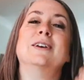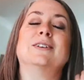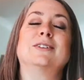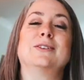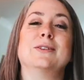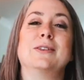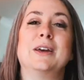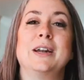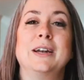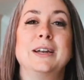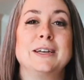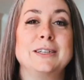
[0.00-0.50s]

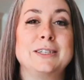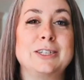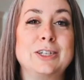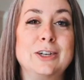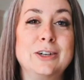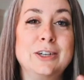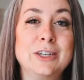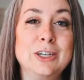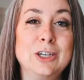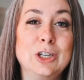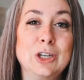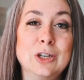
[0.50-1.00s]
So then I
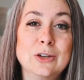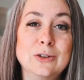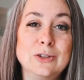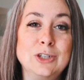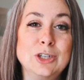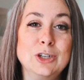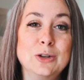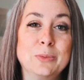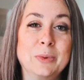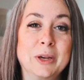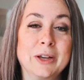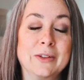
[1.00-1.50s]
started
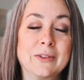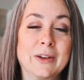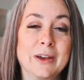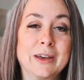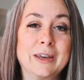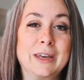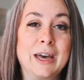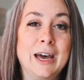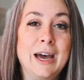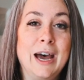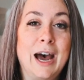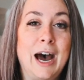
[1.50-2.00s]
YouTubing
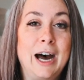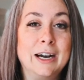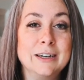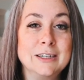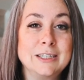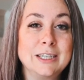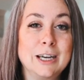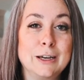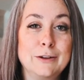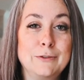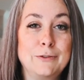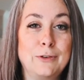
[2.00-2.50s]
like how to
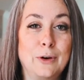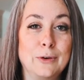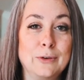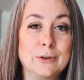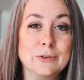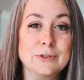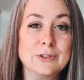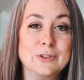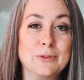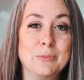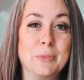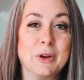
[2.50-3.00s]
take
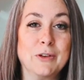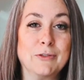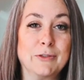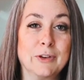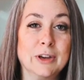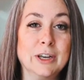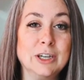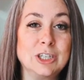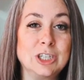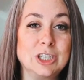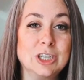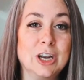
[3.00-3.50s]
photos of my
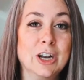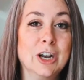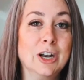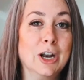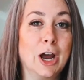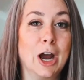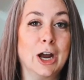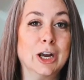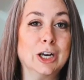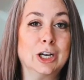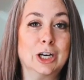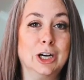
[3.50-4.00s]
fish, and
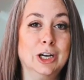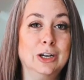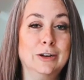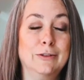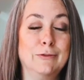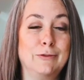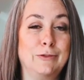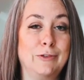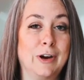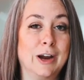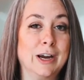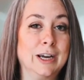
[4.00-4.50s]
I
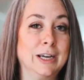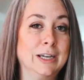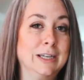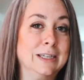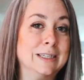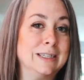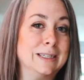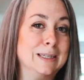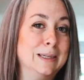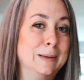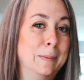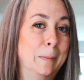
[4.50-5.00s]
couldn't
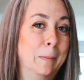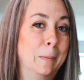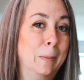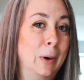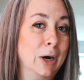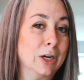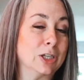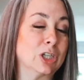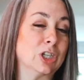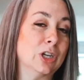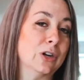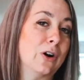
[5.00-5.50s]
find
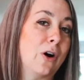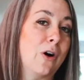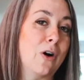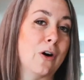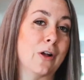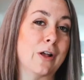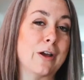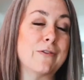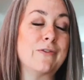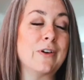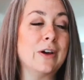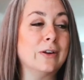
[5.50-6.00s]
much at
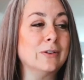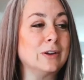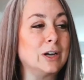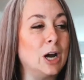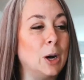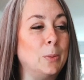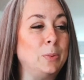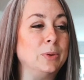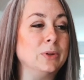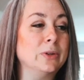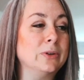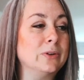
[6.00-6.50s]
all. I found a
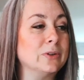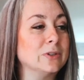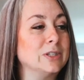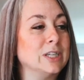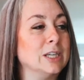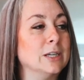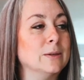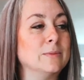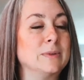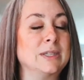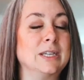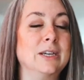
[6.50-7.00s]
couple little
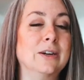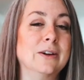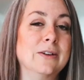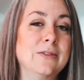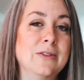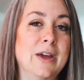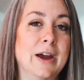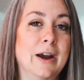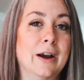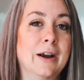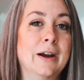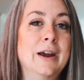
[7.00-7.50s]
tips here
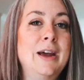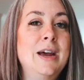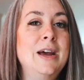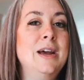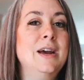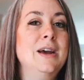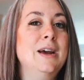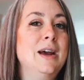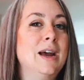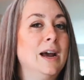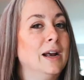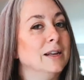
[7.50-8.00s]
and there.
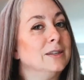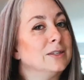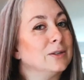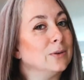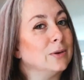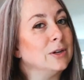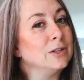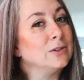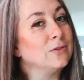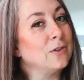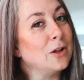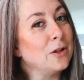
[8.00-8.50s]
And so
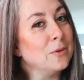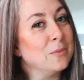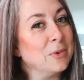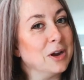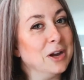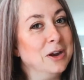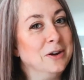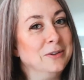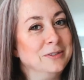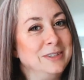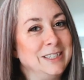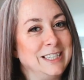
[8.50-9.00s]
I developed
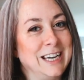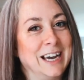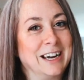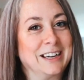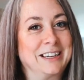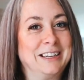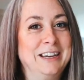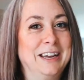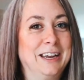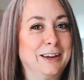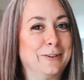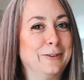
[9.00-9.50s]
my own
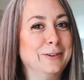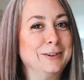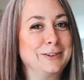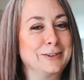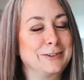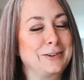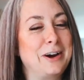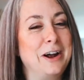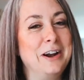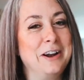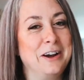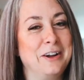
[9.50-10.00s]
technique, which
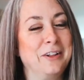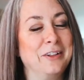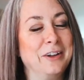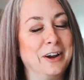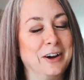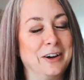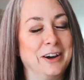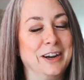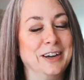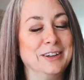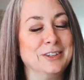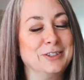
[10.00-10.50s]
is kind of
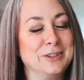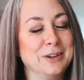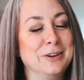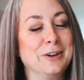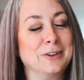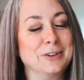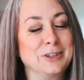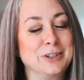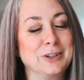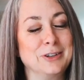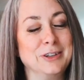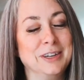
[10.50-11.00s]
hilarious, and
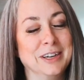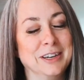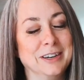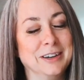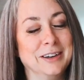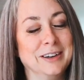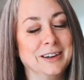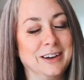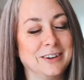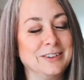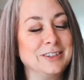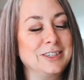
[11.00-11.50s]
I'll show you
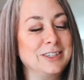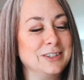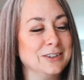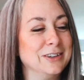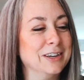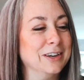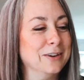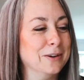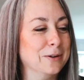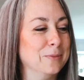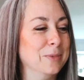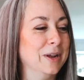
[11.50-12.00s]

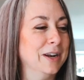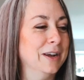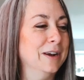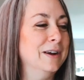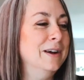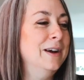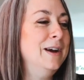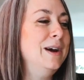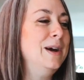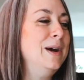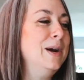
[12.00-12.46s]
in a minute.